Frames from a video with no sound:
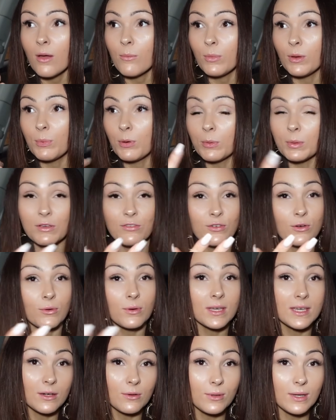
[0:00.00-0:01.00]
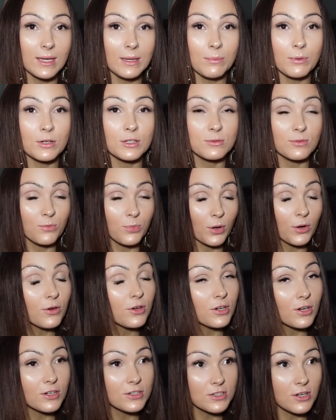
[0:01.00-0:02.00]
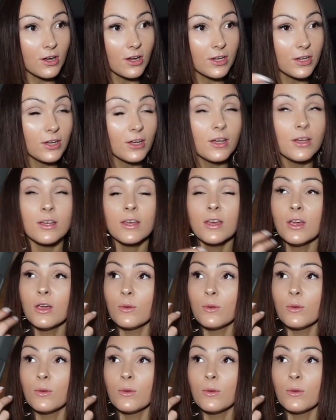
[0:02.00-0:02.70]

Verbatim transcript: We probably feel guilty because we've broken our diet.